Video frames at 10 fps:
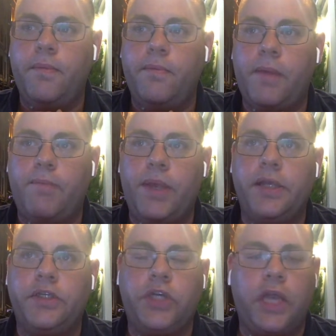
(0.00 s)
my
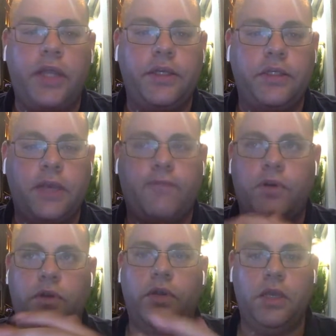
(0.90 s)
biggest challenge
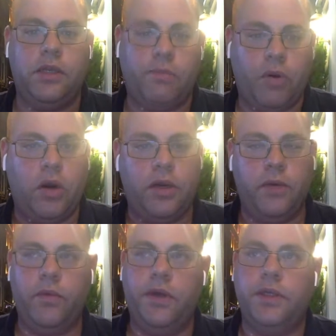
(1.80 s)
after he
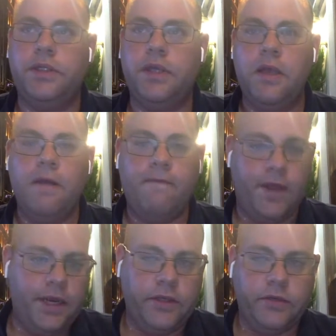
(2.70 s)
departed was
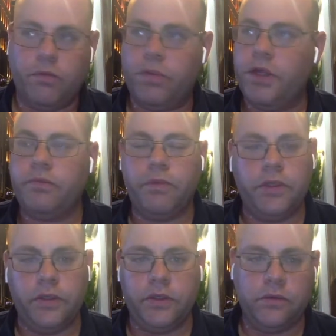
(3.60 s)
finding his replacement
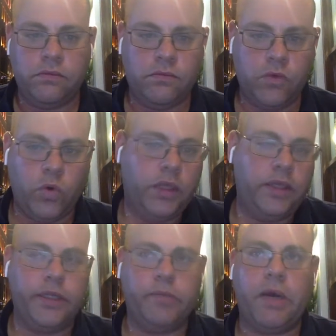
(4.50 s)
as
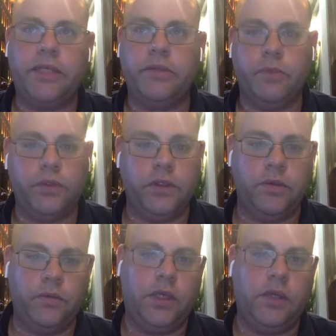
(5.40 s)
quickly as possible so
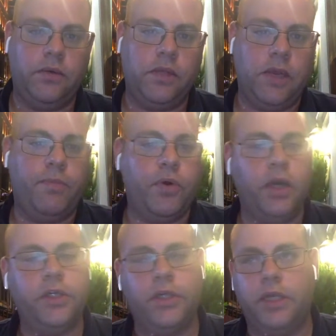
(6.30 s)
that we could keep
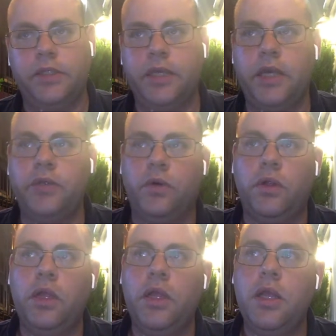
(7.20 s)
production on
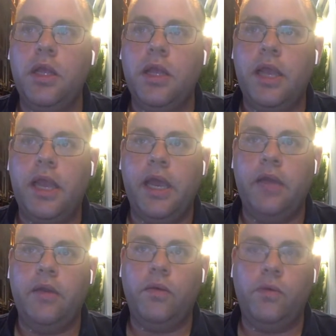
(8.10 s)
schedule.
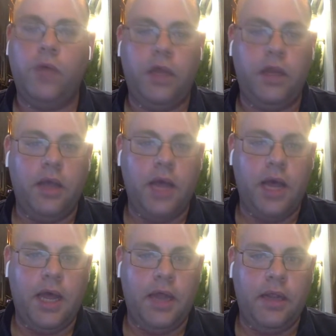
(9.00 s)
And when
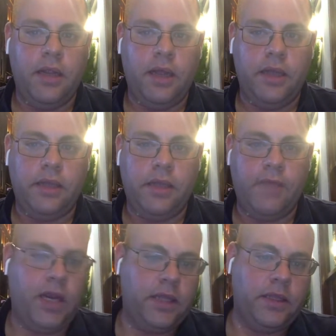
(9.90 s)

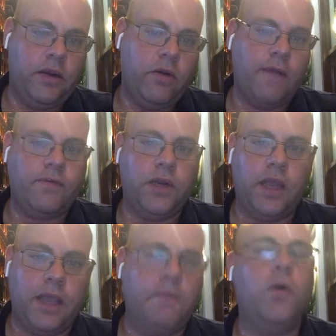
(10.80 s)
David Anthony Kraft and
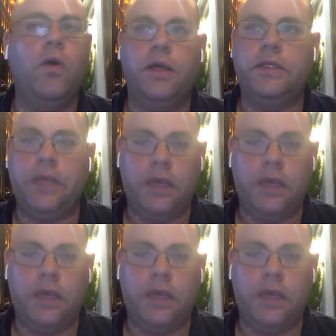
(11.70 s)
I came across